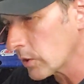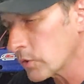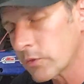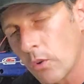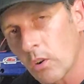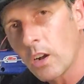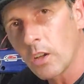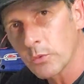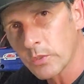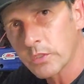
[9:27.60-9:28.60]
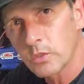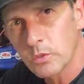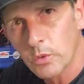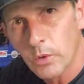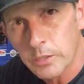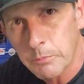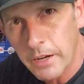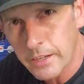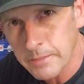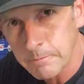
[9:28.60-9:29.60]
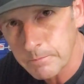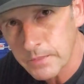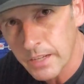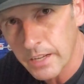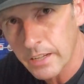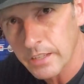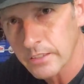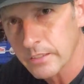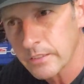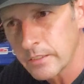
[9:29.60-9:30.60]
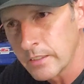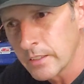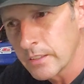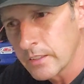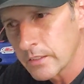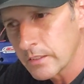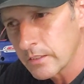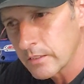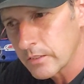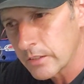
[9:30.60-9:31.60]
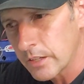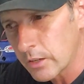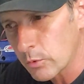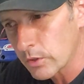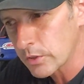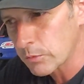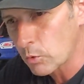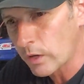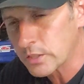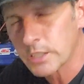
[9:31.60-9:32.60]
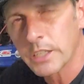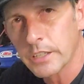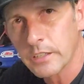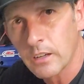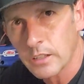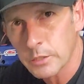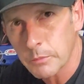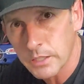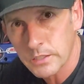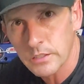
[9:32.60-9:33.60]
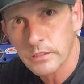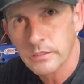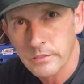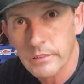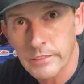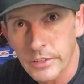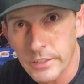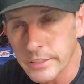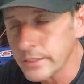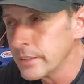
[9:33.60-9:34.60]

those phone calls was to US Mag, and there was some questioning on dimensions, clearly.